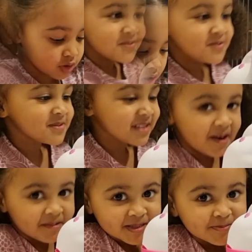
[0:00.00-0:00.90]
Well, now
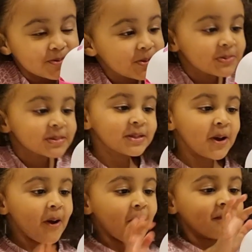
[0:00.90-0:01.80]
let's pull it
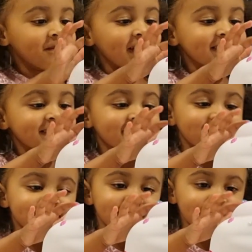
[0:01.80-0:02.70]
off. As you can
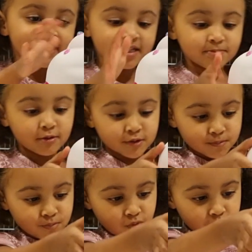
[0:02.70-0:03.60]
see, these let's
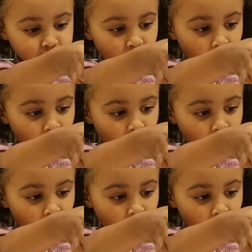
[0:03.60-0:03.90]
pull it off.